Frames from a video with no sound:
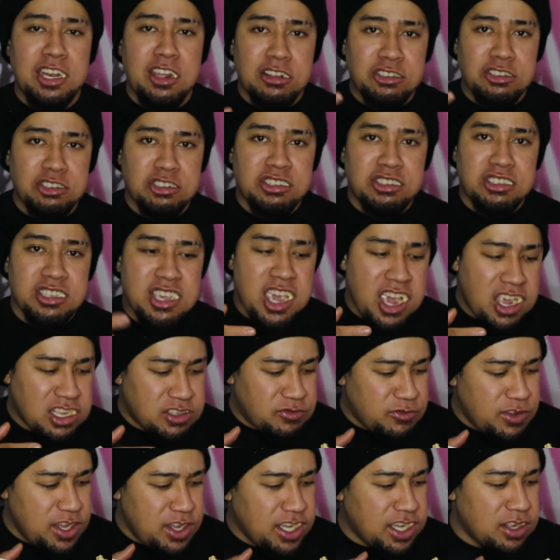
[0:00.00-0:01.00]
Y'all just say it's
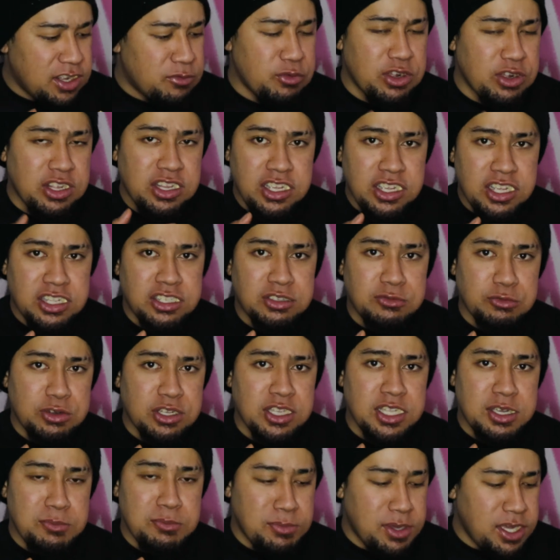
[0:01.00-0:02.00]
vegan. Really, it's
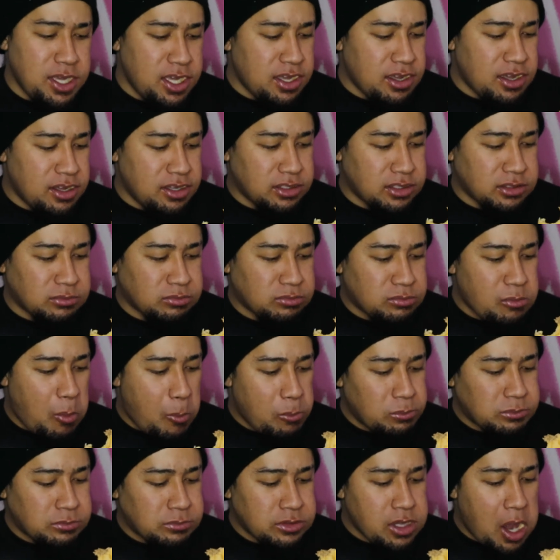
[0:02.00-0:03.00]
really meat, huh?
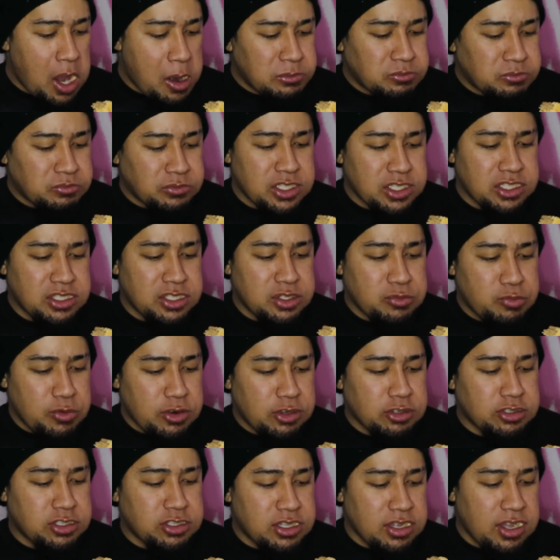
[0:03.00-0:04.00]
This is
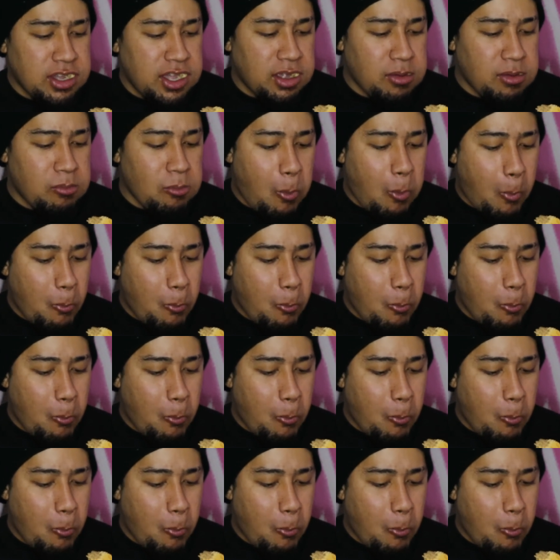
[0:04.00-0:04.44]
real steak.